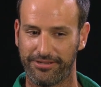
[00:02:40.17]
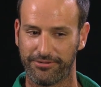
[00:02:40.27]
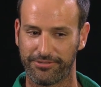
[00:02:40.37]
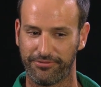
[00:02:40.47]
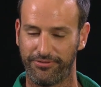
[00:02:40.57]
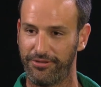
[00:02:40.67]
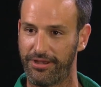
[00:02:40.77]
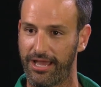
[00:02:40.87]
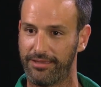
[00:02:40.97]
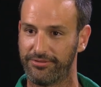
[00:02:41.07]
called you a few
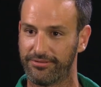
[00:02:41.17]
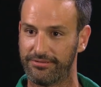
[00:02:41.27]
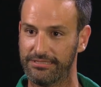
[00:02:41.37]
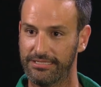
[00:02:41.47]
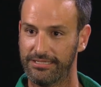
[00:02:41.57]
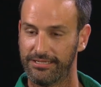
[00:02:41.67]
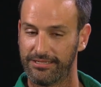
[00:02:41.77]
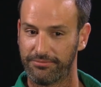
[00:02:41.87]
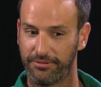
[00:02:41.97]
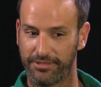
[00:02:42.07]
names and
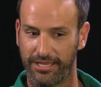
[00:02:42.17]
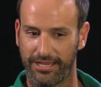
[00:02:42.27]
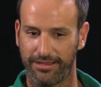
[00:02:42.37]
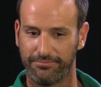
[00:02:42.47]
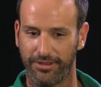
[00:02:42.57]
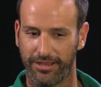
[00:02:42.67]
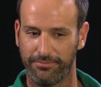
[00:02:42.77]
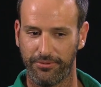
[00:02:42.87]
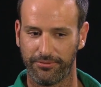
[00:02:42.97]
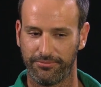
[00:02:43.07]
Probably, uh, you know,
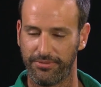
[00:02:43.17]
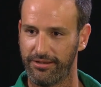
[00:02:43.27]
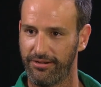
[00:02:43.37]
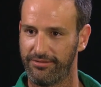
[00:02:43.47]
poured some beer